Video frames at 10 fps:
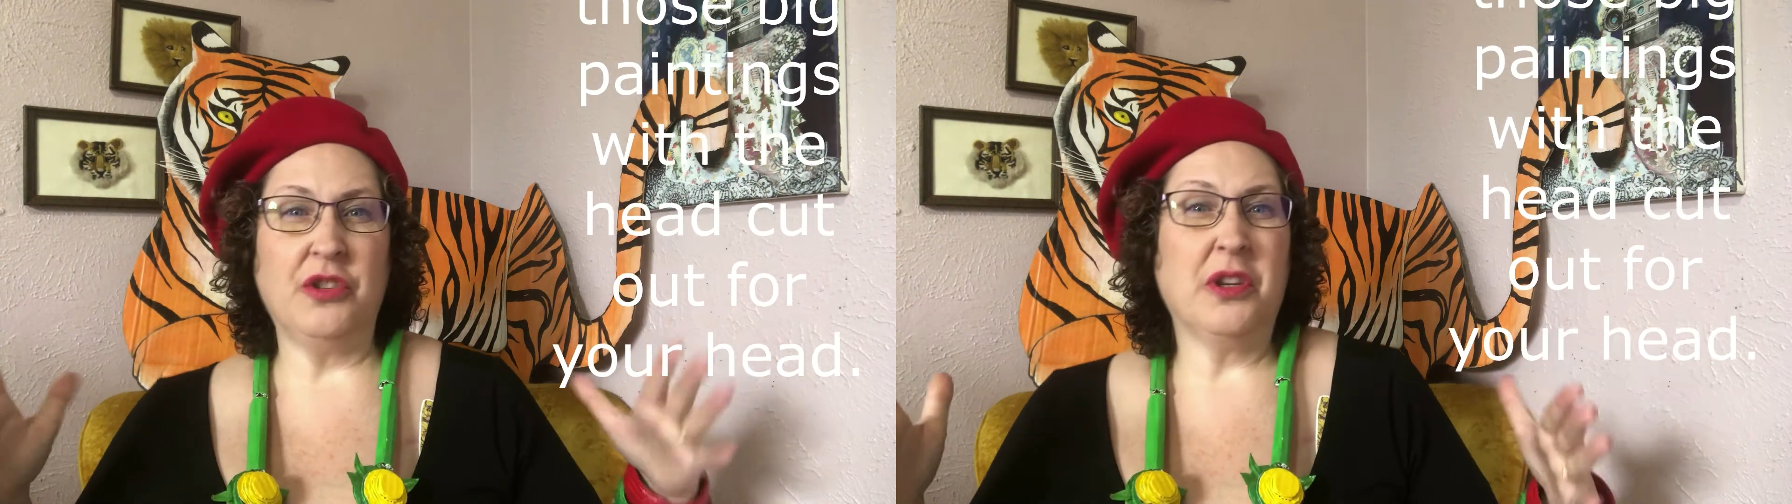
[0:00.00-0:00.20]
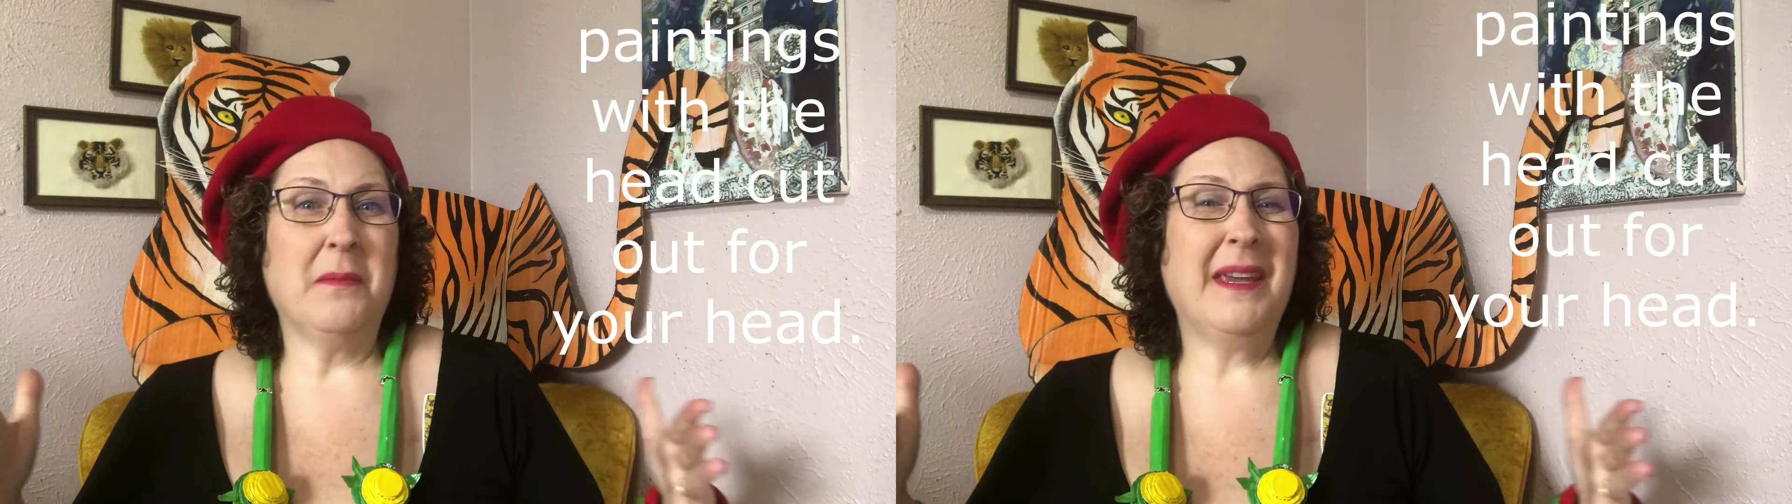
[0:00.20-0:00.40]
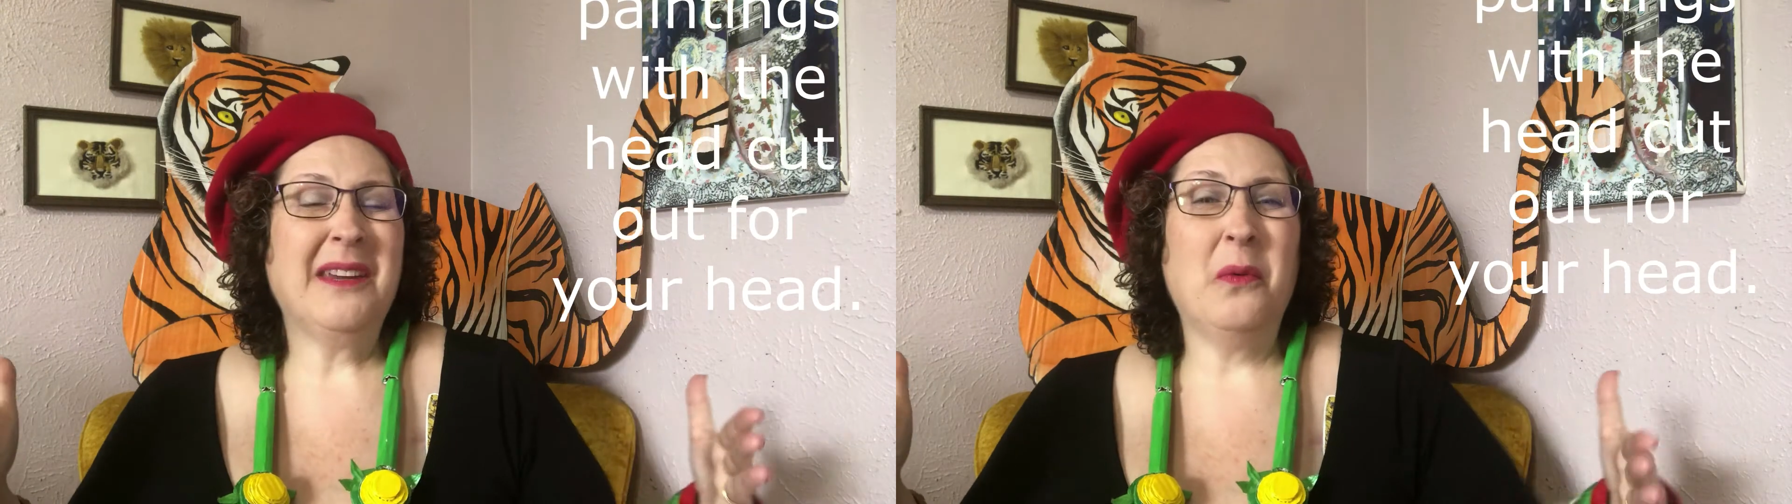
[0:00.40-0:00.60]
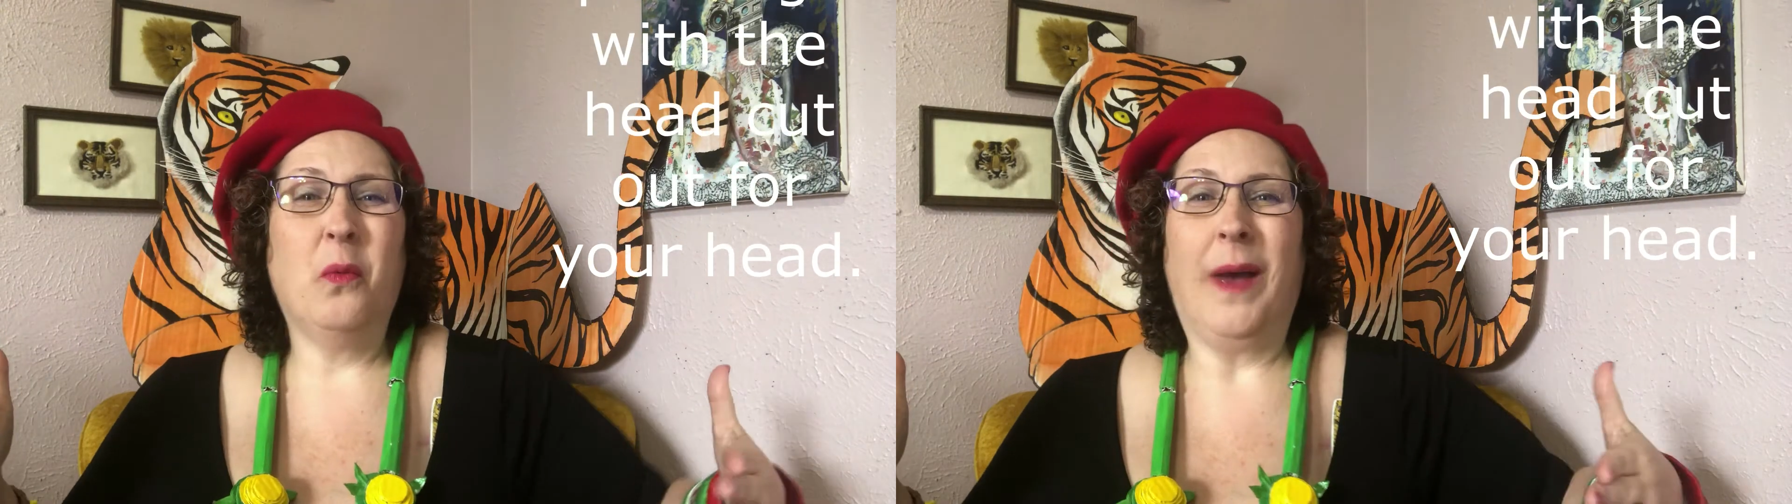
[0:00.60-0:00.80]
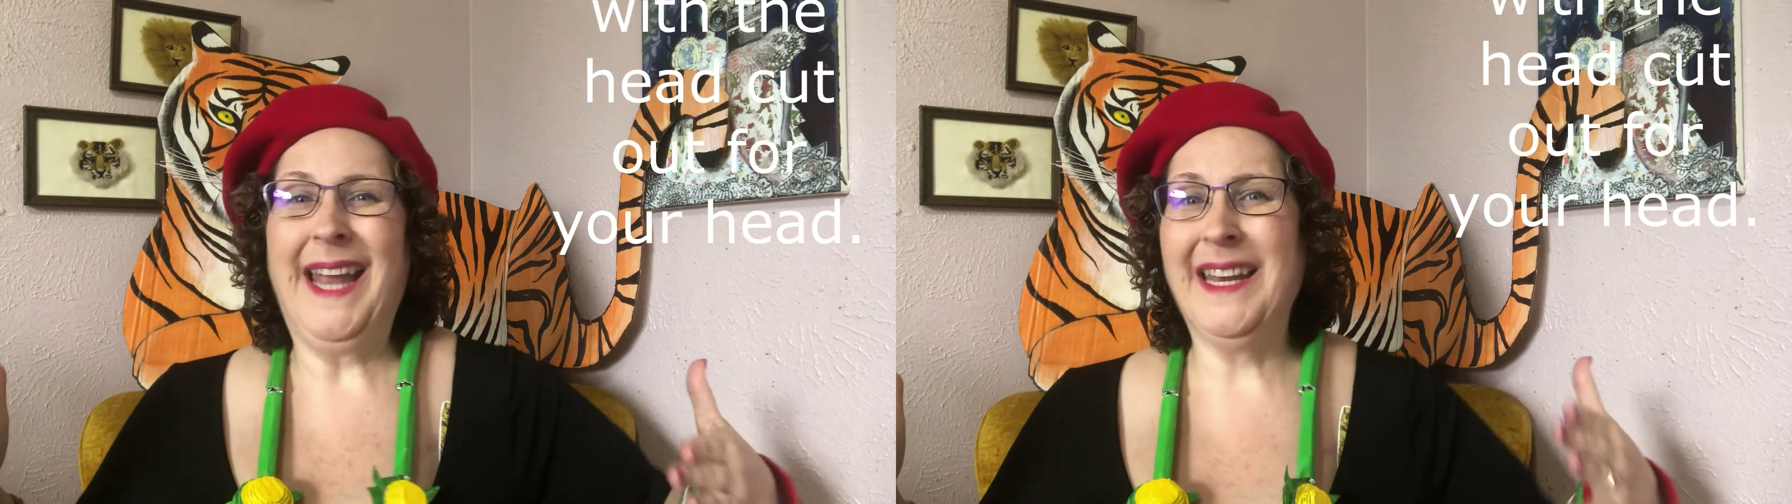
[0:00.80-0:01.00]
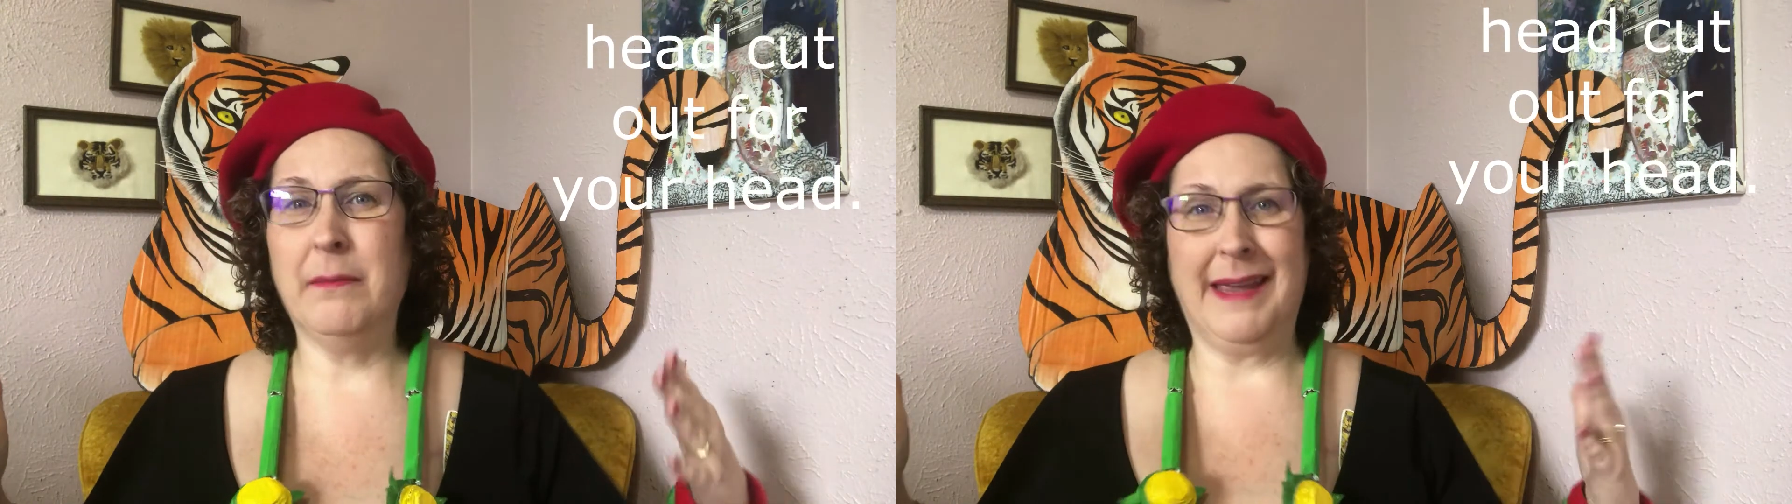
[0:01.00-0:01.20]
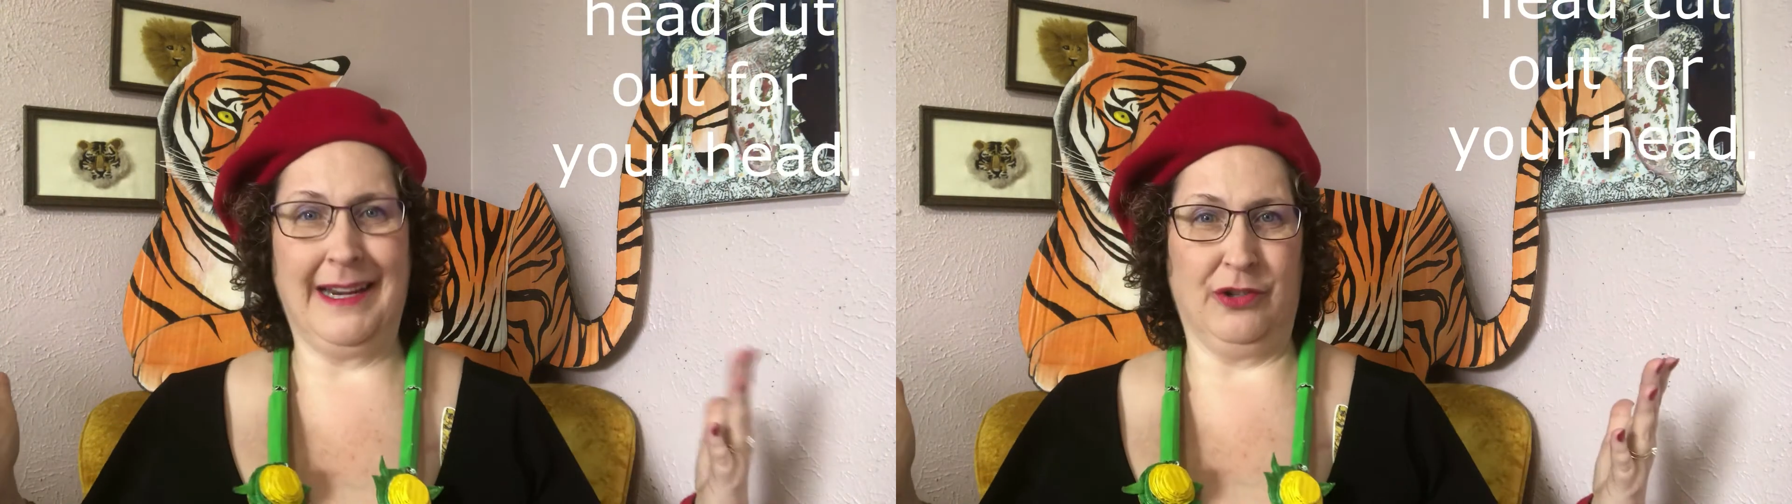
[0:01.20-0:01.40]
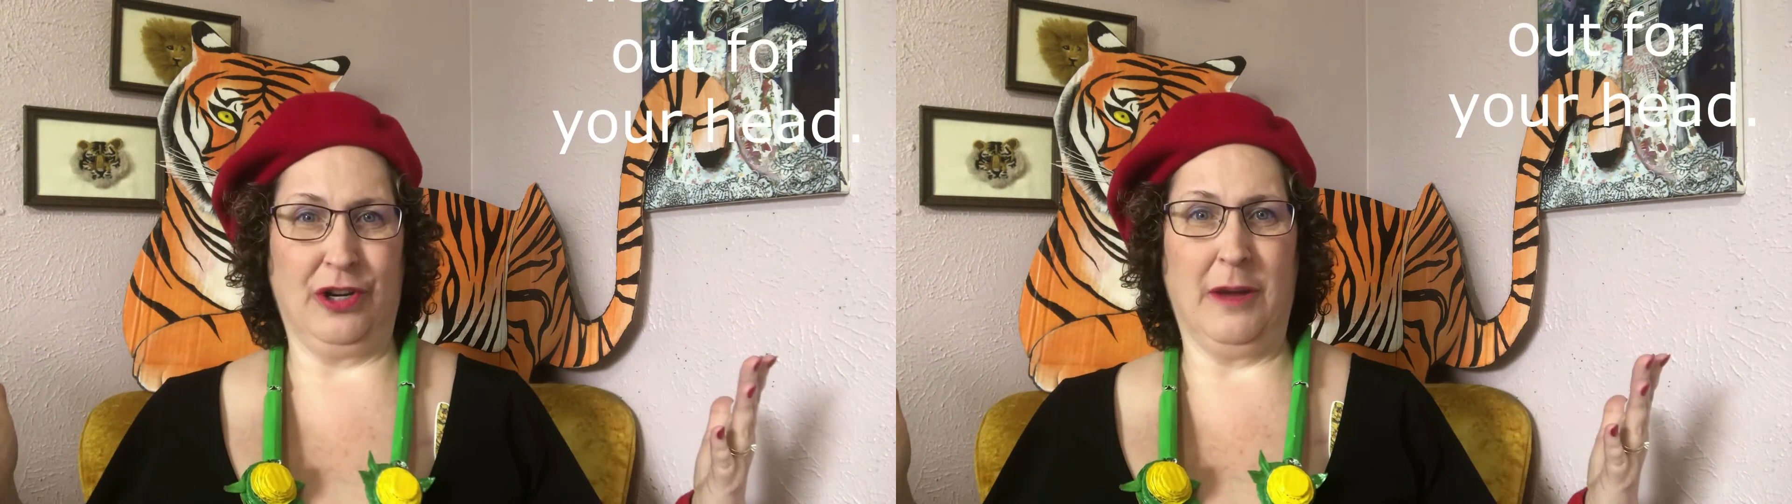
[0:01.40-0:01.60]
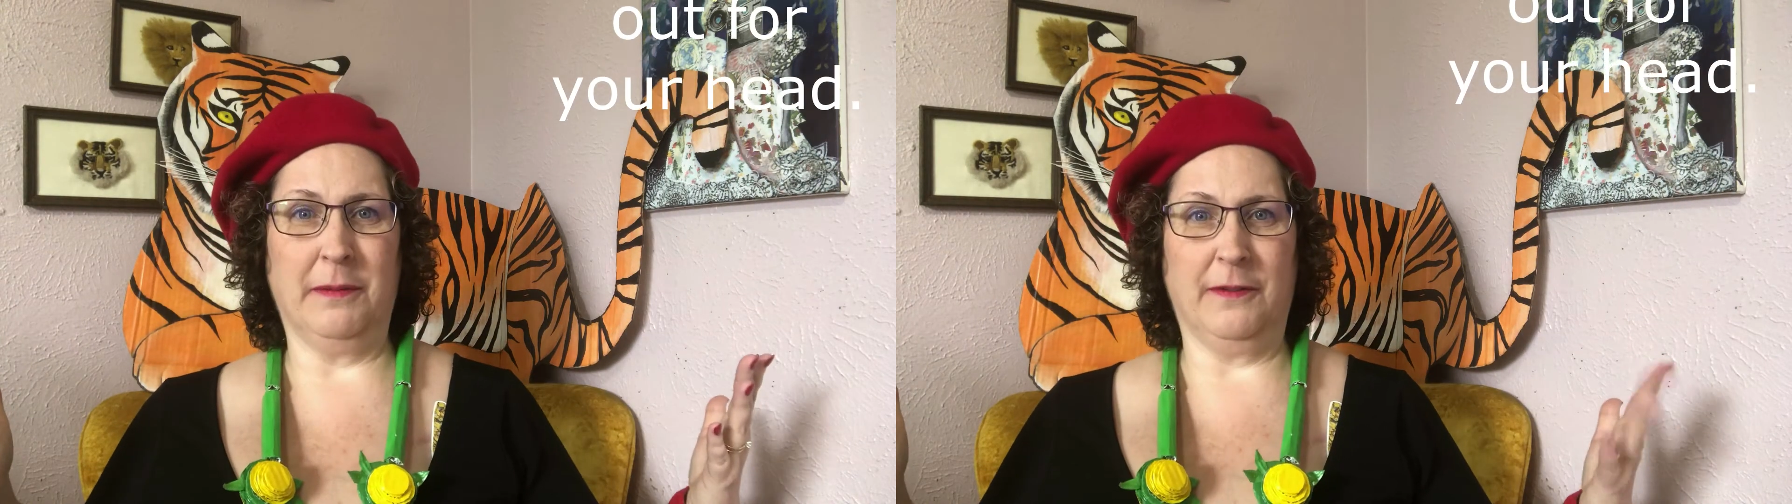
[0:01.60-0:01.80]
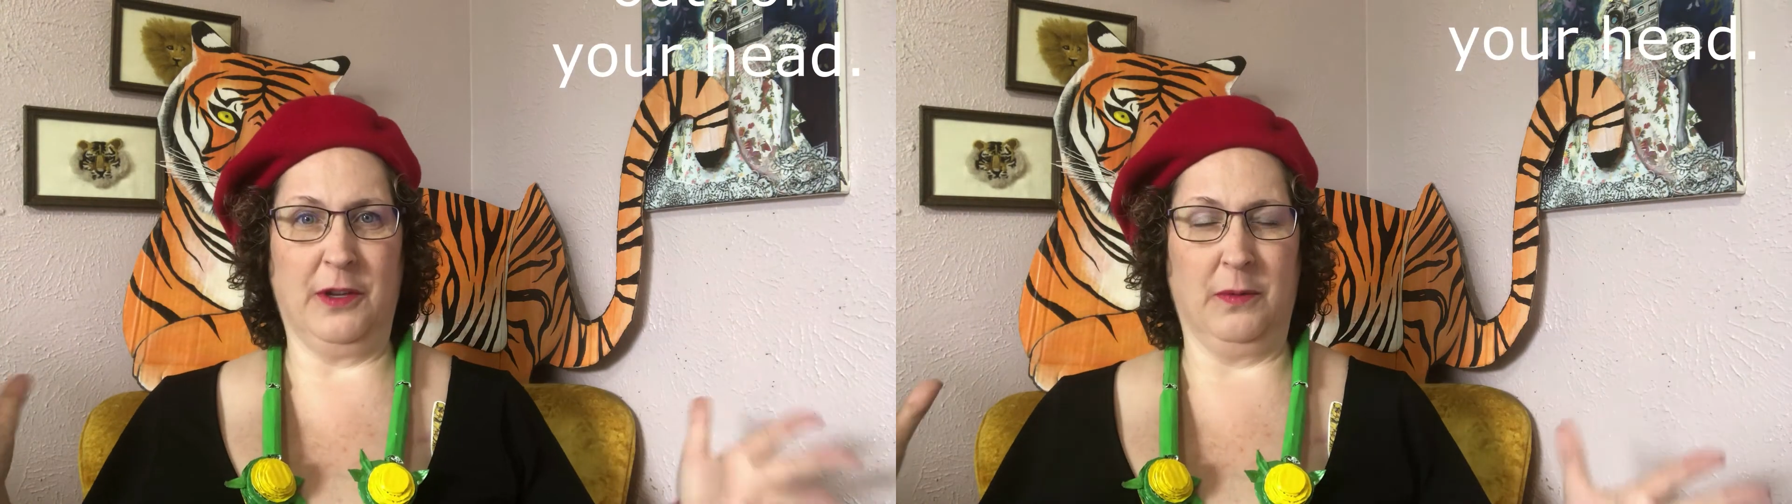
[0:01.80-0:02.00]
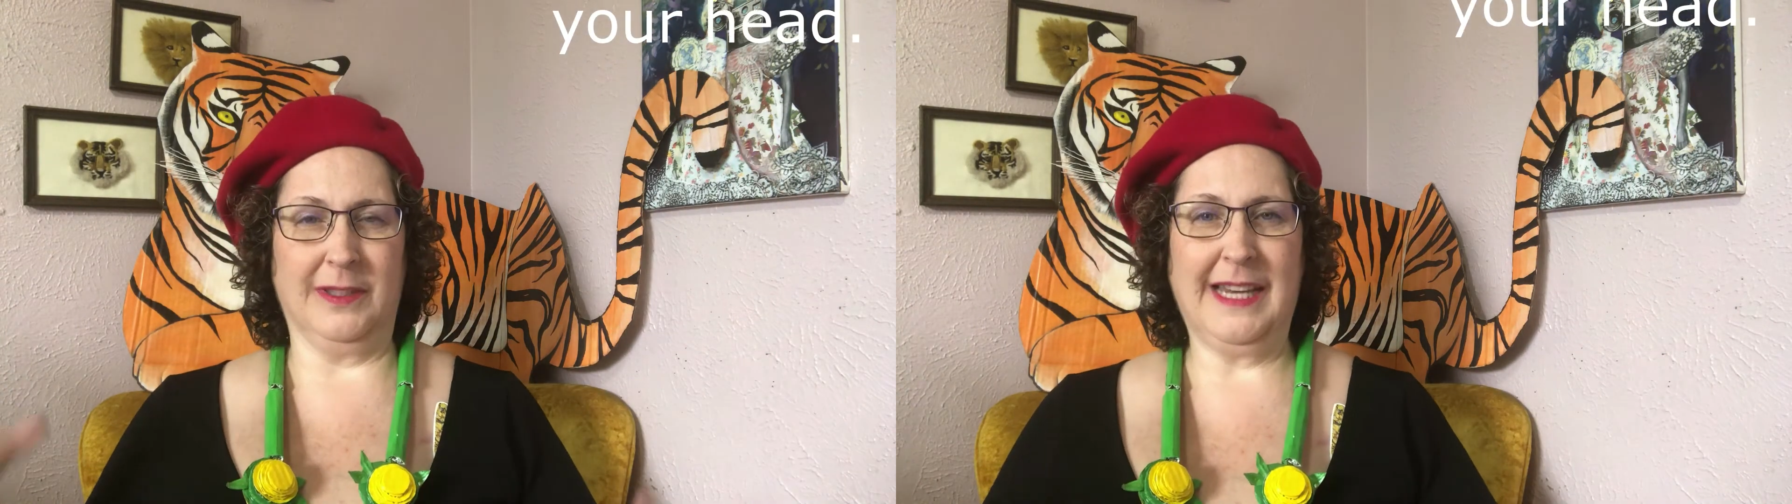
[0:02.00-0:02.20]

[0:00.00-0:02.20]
You could make a wedding backdrop if you were